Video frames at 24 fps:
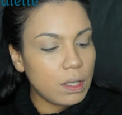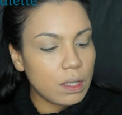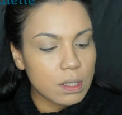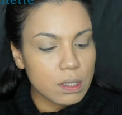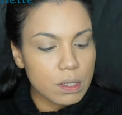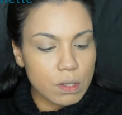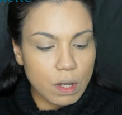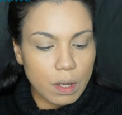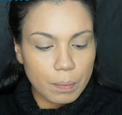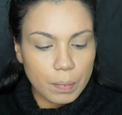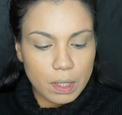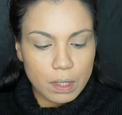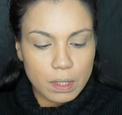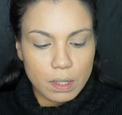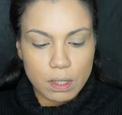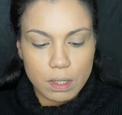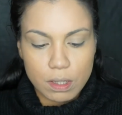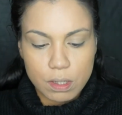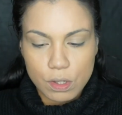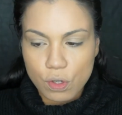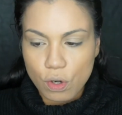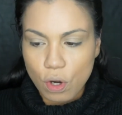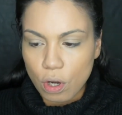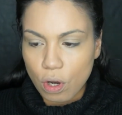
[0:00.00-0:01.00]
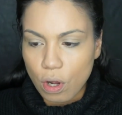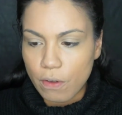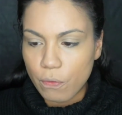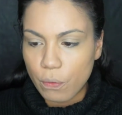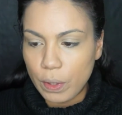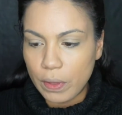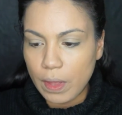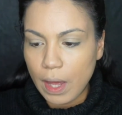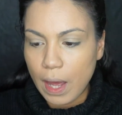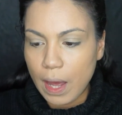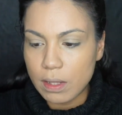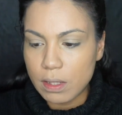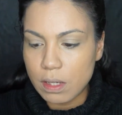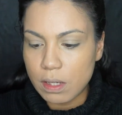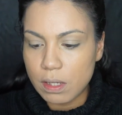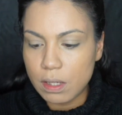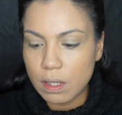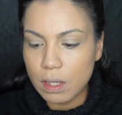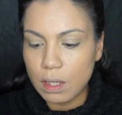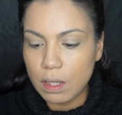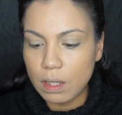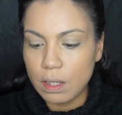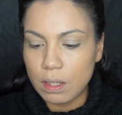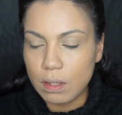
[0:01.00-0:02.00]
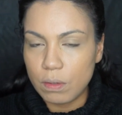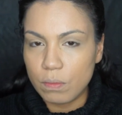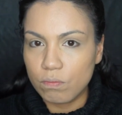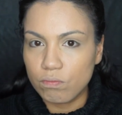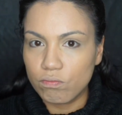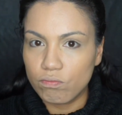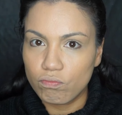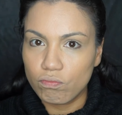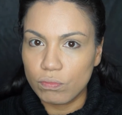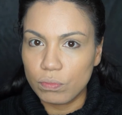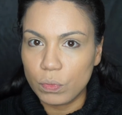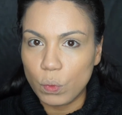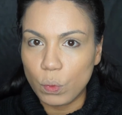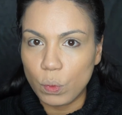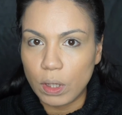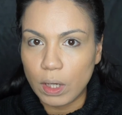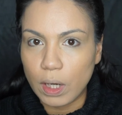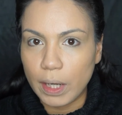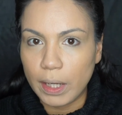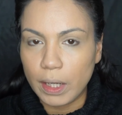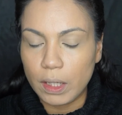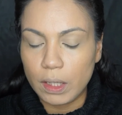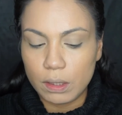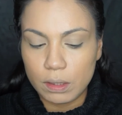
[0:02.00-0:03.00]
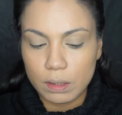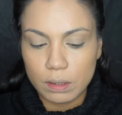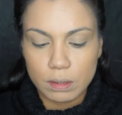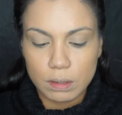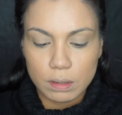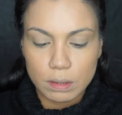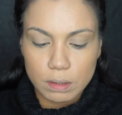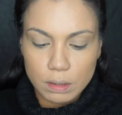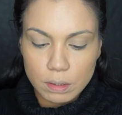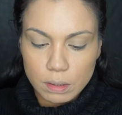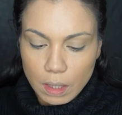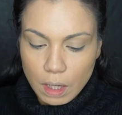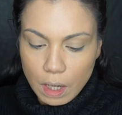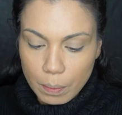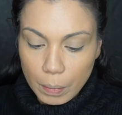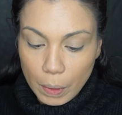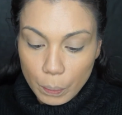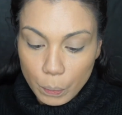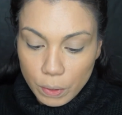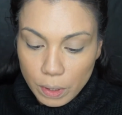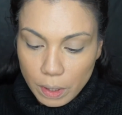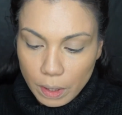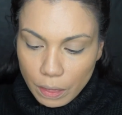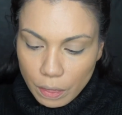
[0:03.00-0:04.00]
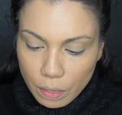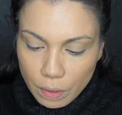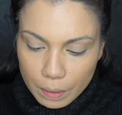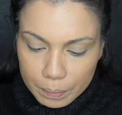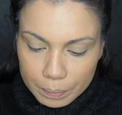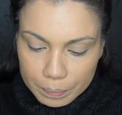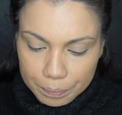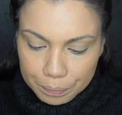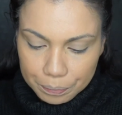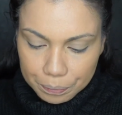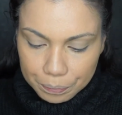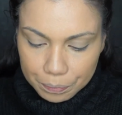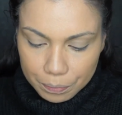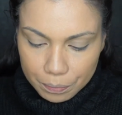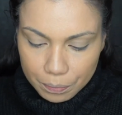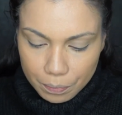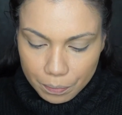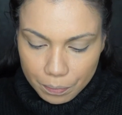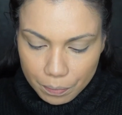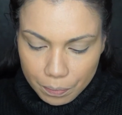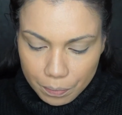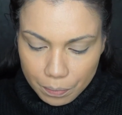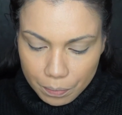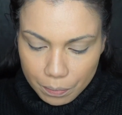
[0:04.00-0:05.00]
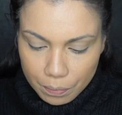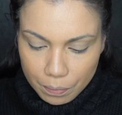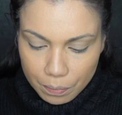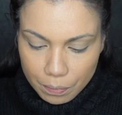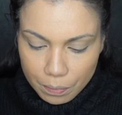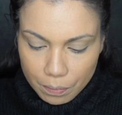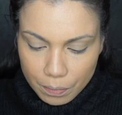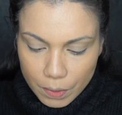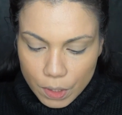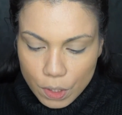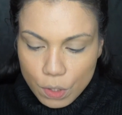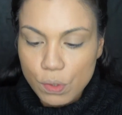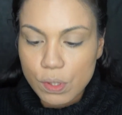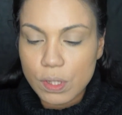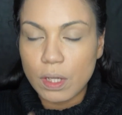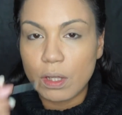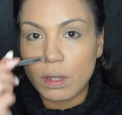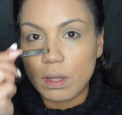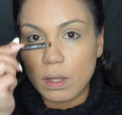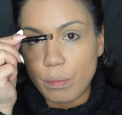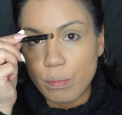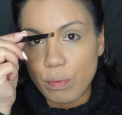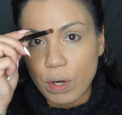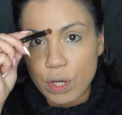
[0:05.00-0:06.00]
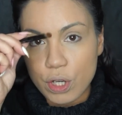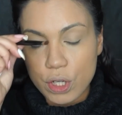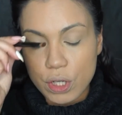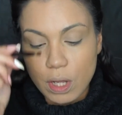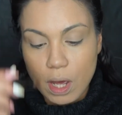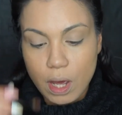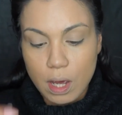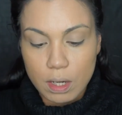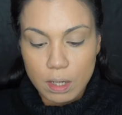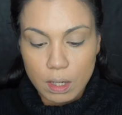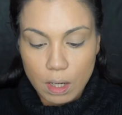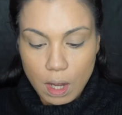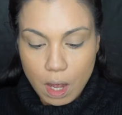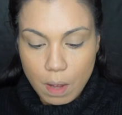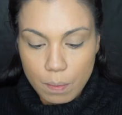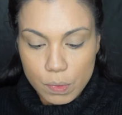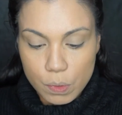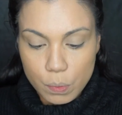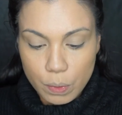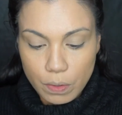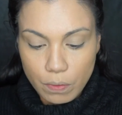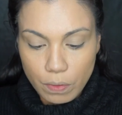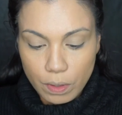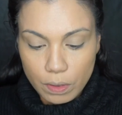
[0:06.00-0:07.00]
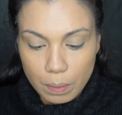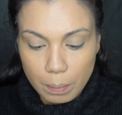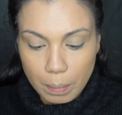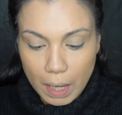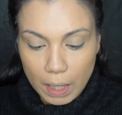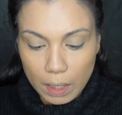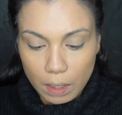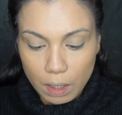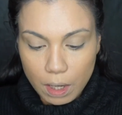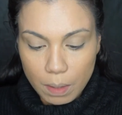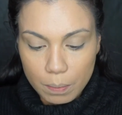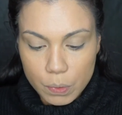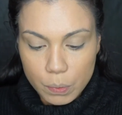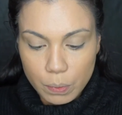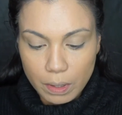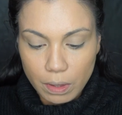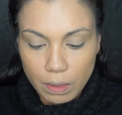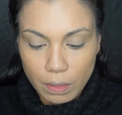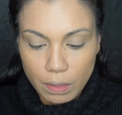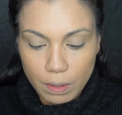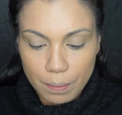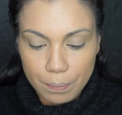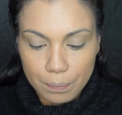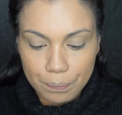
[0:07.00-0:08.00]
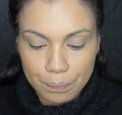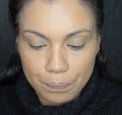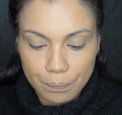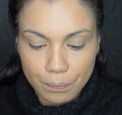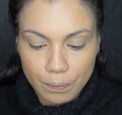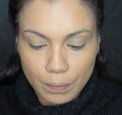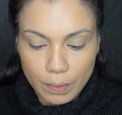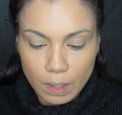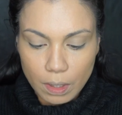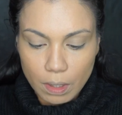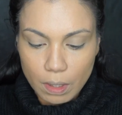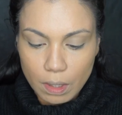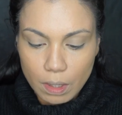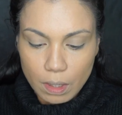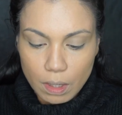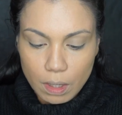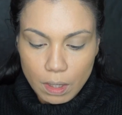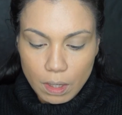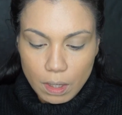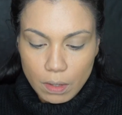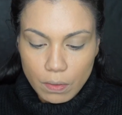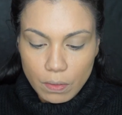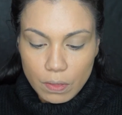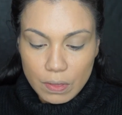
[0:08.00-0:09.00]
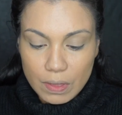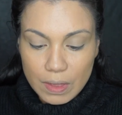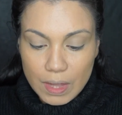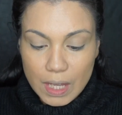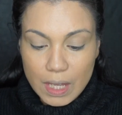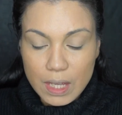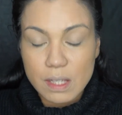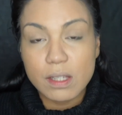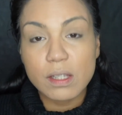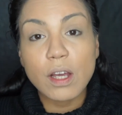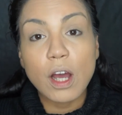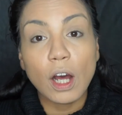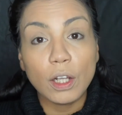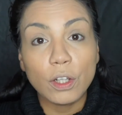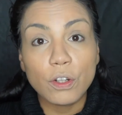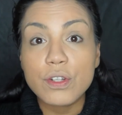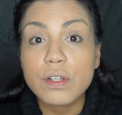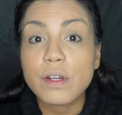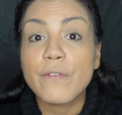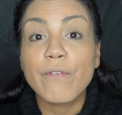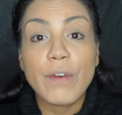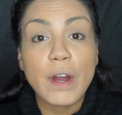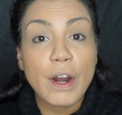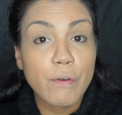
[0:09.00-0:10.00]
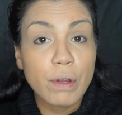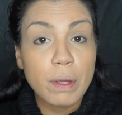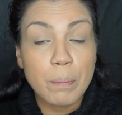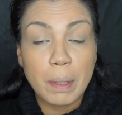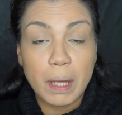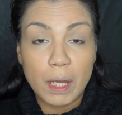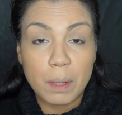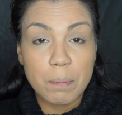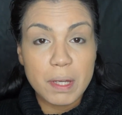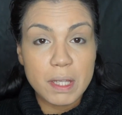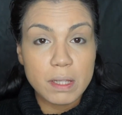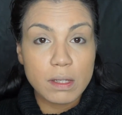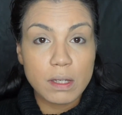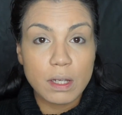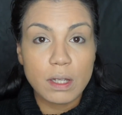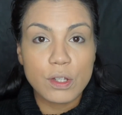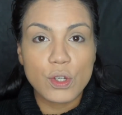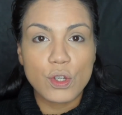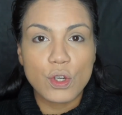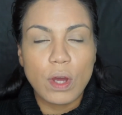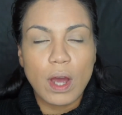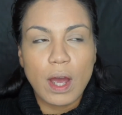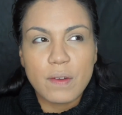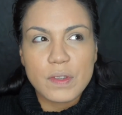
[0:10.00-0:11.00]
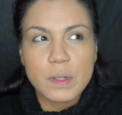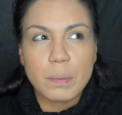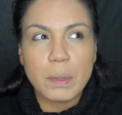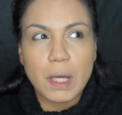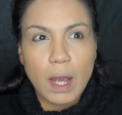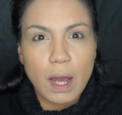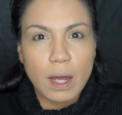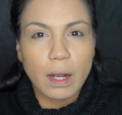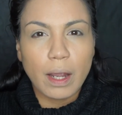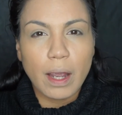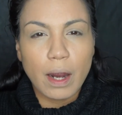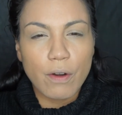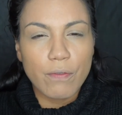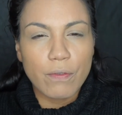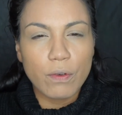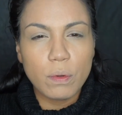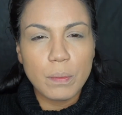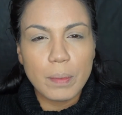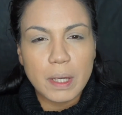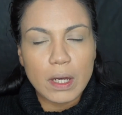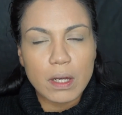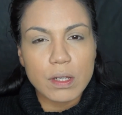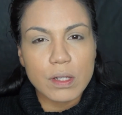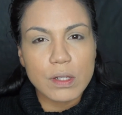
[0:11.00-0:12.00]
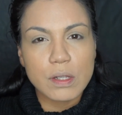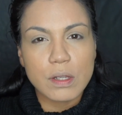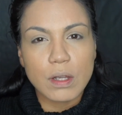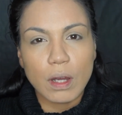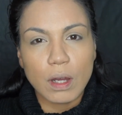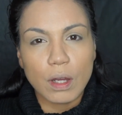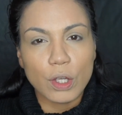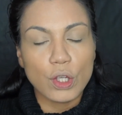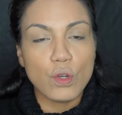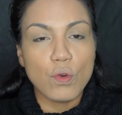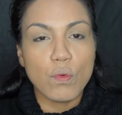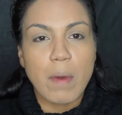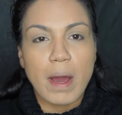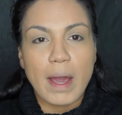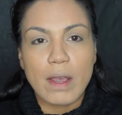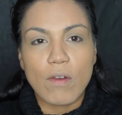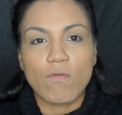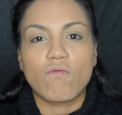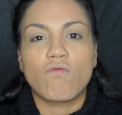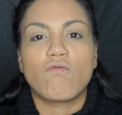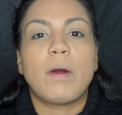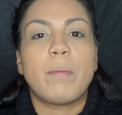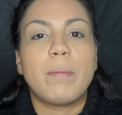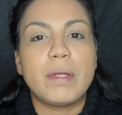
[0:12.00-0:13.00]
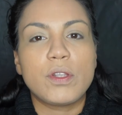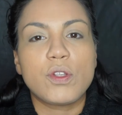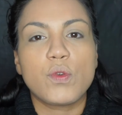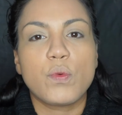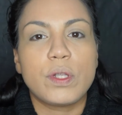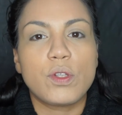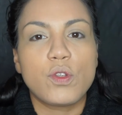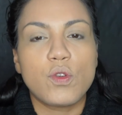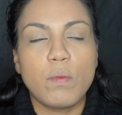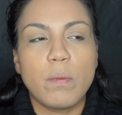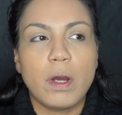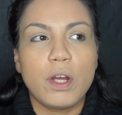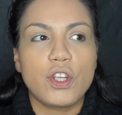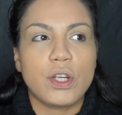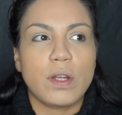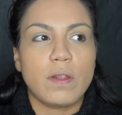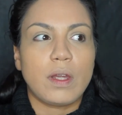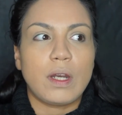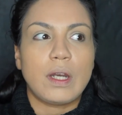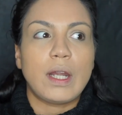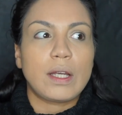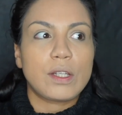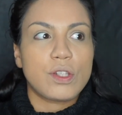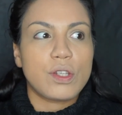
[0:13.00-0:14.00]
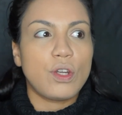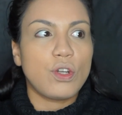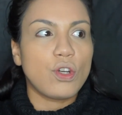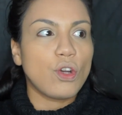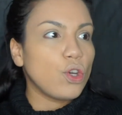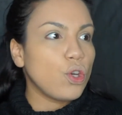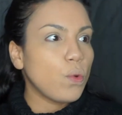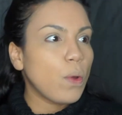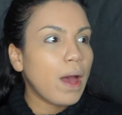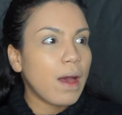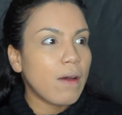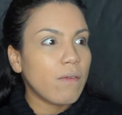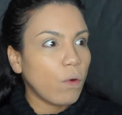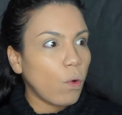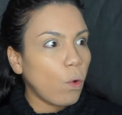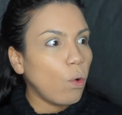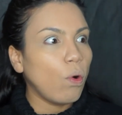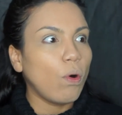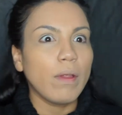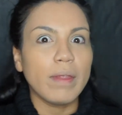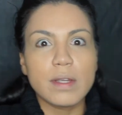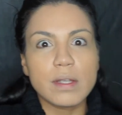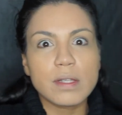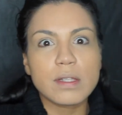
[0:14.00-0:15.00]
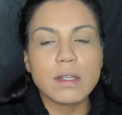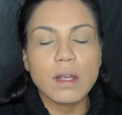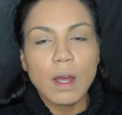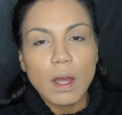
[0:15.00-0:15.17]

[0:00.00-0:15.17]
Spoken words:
So I'm gonna start off with that to see what I come up with, using the brush that it comes with, that the palette comes with. These colors are very pigmented, so you have to be kind of careful because you might rub into it too much and then next thing you know you have all this